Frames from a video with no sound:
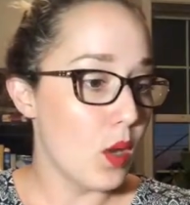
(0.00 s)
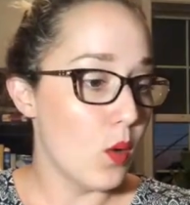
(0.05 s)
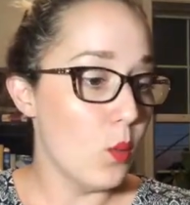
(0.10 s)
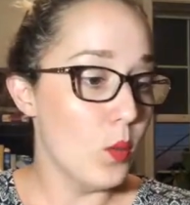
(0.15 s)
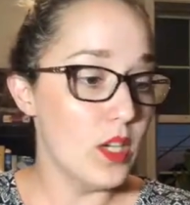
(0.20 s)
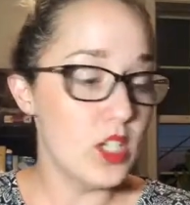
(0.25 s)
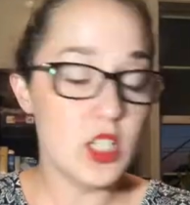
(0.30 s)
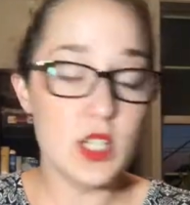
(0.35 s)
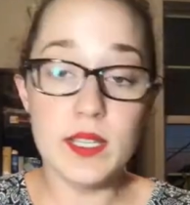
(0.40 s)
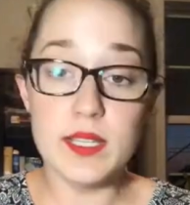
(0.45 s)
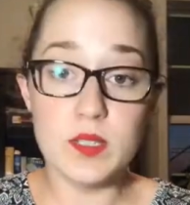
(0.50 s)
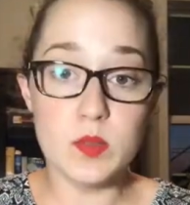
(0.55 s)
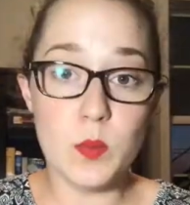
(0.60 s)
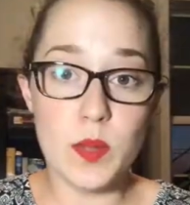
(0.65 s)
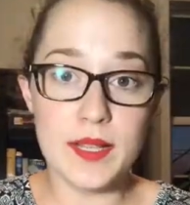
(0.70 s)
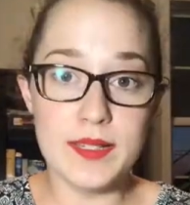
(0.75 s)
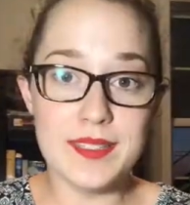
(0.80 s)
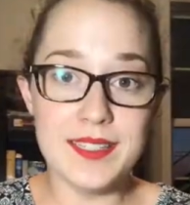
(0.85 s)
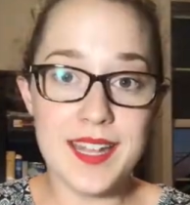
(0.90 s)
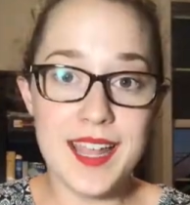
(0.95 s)
Wish List
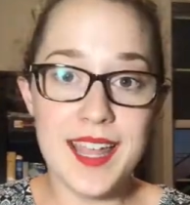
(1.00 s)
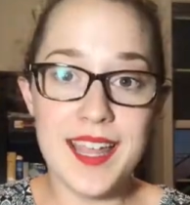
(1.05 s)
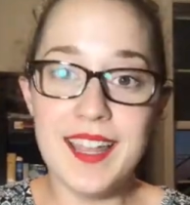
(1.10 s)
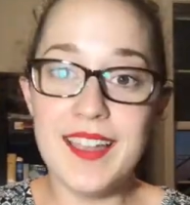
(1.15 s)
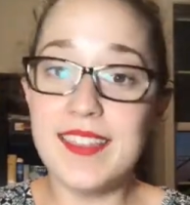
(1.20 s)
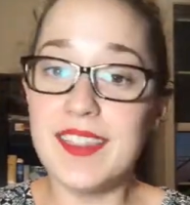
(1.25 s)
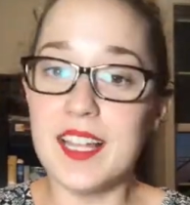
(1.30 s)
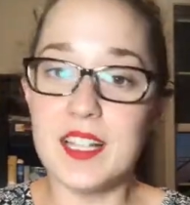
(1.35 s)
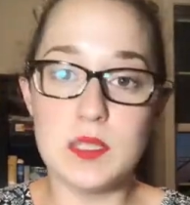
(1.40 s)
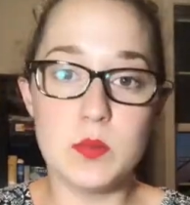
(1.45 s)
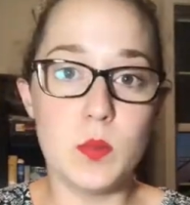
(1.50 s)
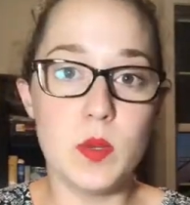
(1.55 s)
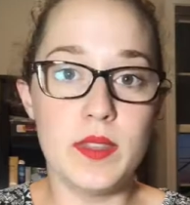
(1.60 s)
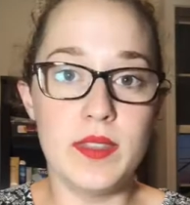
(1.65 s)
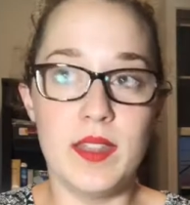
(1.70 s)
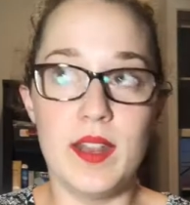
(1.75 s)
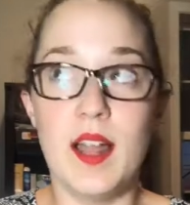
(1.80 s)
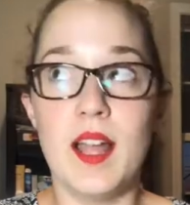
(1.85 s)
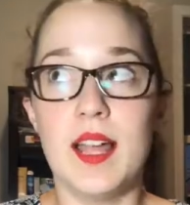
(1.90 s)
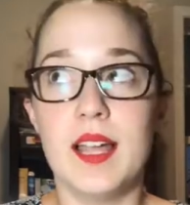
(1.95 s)
Wednesday, that's one
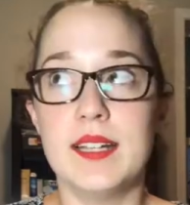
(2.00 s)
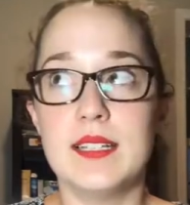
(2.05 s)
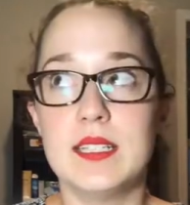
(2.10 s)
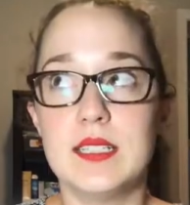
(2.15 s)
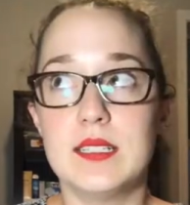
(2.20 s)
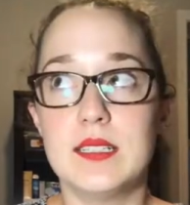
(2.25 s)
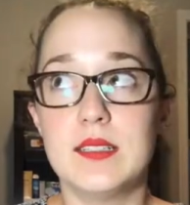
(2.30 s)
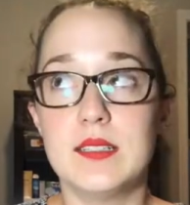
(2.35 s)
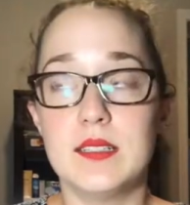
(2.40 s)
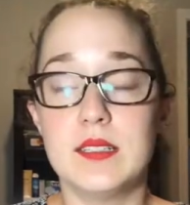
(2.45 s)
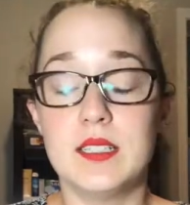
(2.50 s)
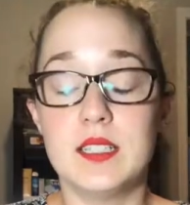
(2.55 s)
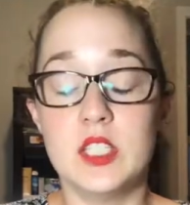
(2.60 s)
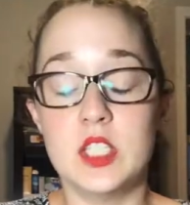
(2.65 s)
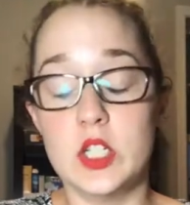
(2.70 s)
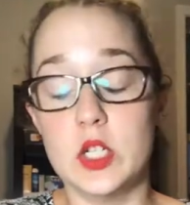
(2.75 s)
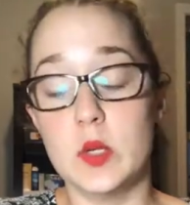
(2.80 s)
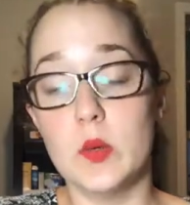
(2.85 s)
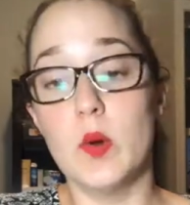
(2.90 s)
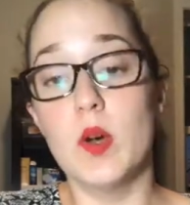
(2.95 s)
that I
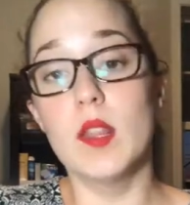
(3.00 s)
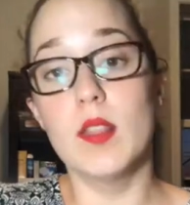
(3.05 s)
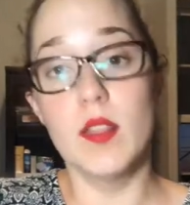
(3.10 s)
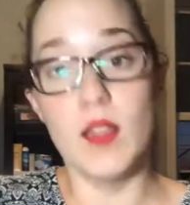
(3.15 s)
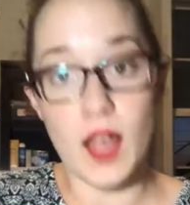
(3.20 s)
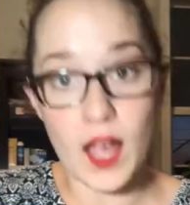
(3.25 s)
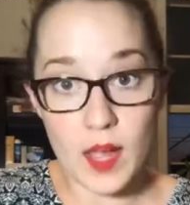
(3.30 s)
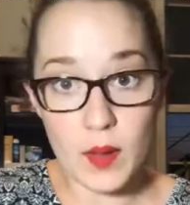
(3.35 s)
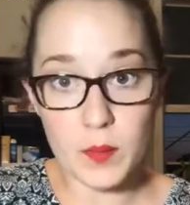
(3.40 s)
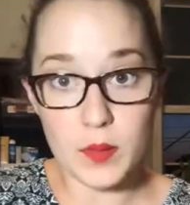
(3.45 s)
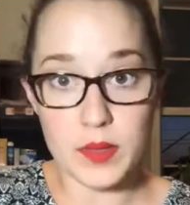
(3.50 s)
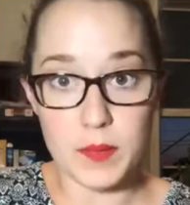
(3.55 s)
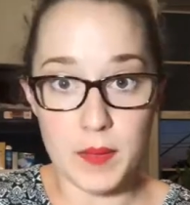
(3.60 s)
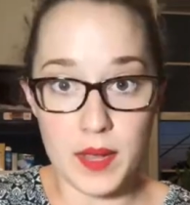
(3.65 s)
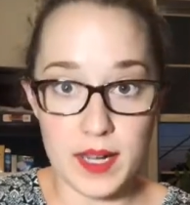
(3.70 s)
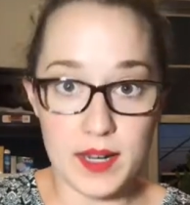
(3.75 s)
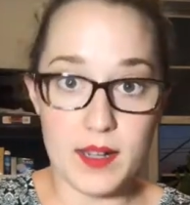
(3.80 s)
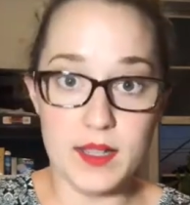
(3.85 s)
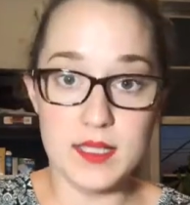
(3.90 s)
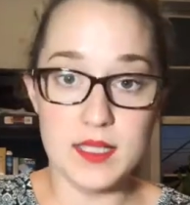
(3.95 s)
do a lot with
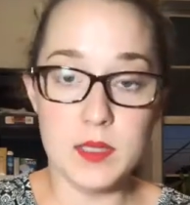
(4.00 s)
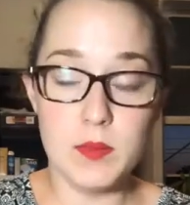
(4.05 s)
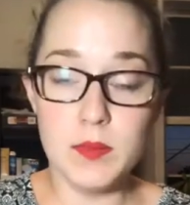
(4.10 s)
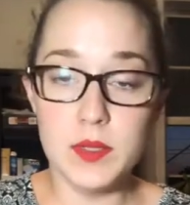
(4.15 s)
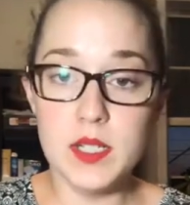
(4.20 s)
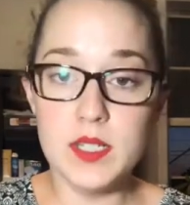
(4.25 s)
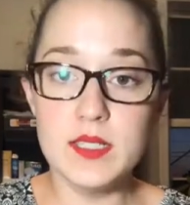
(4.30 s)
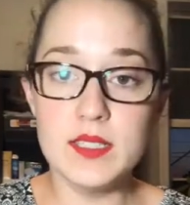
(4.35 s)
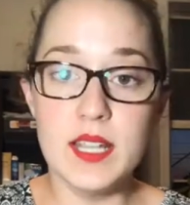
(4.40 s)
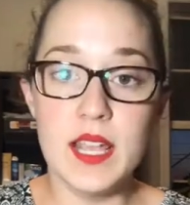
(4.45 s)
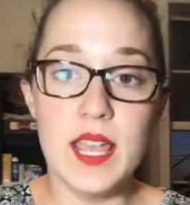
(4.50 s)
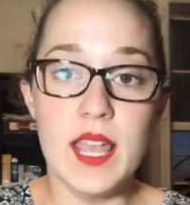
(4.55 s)
my customers,